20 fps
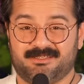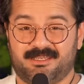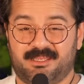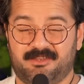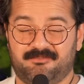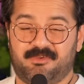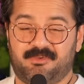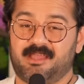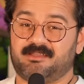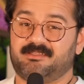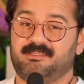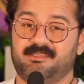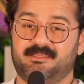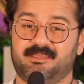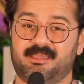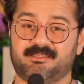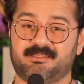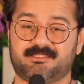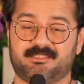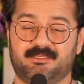In fact, he
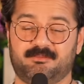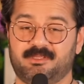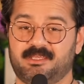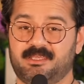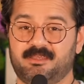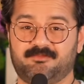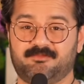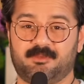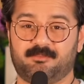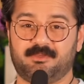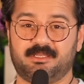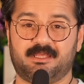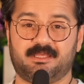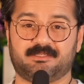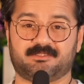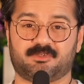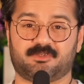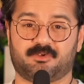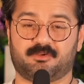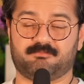can't seem to give them an
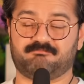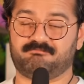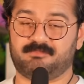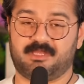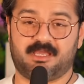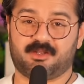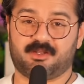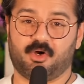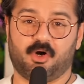answer at